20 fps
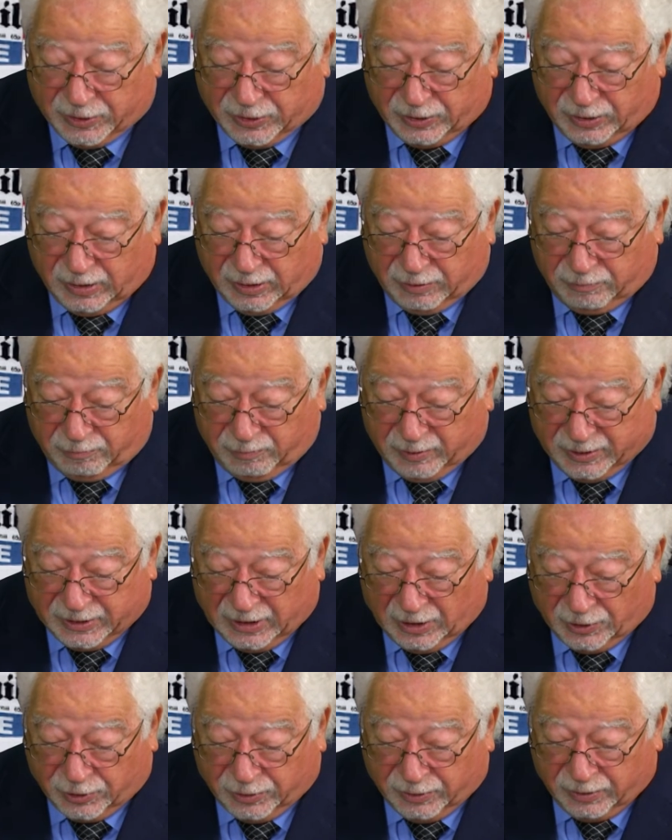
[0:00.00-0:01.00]
uh,
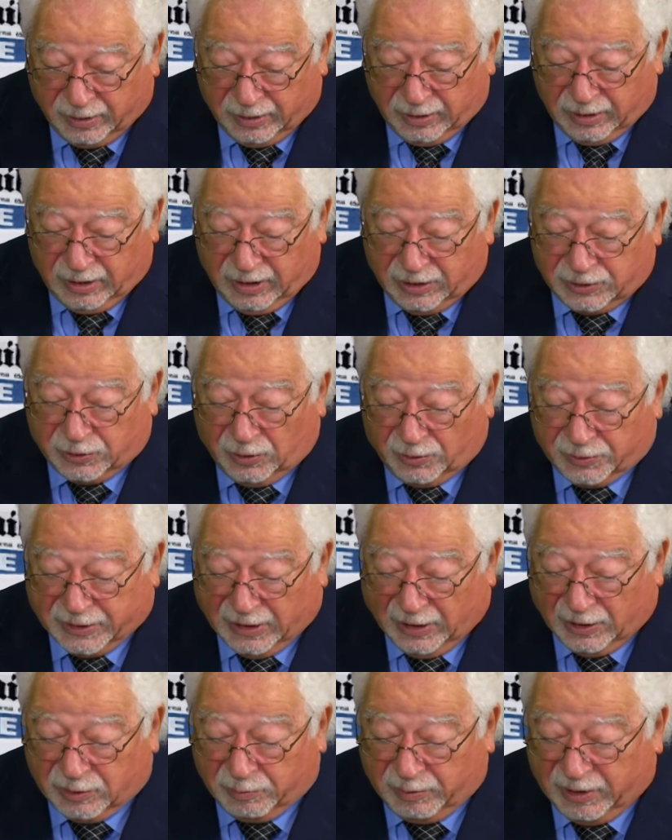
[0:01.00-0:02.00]
reduction is not
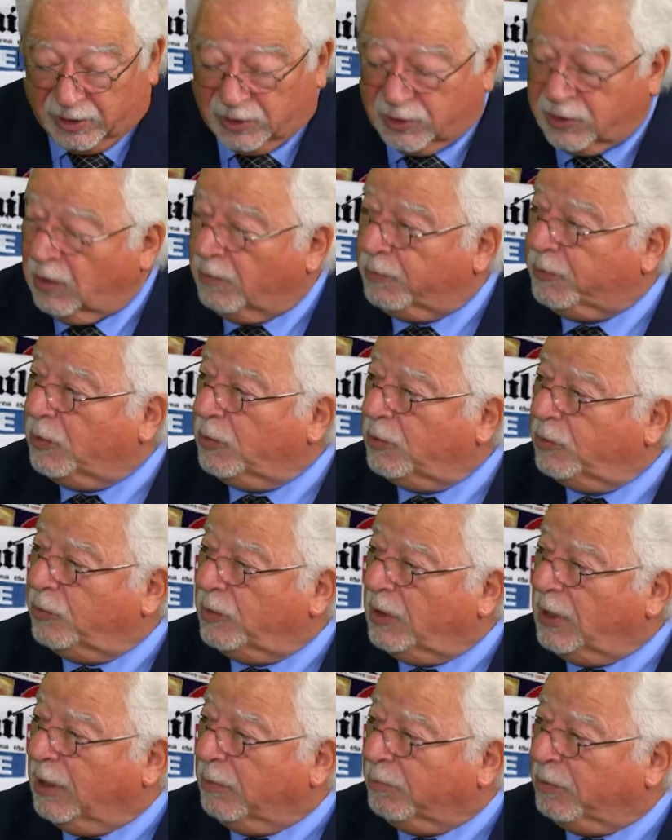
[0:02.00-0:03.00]
down to being soft on
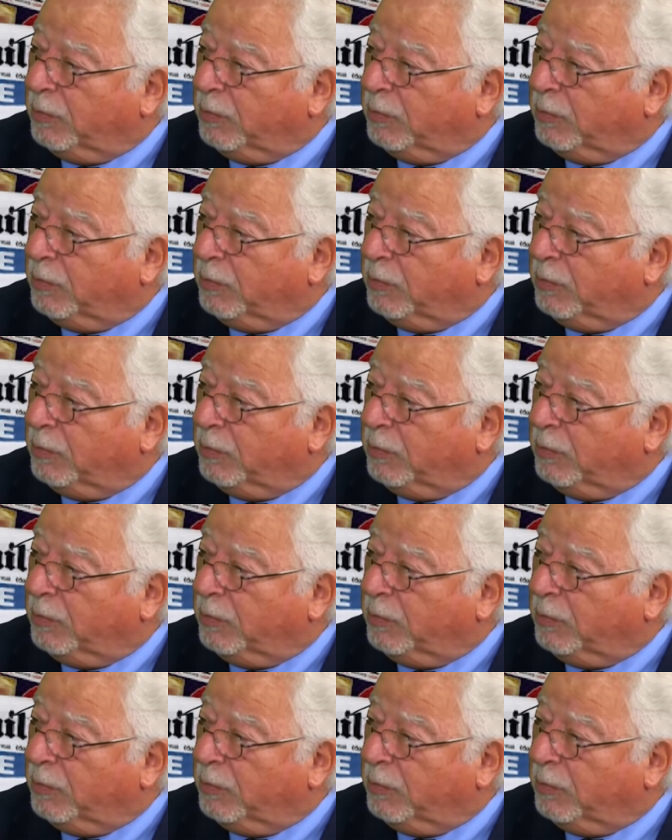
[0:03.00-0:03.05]
crime,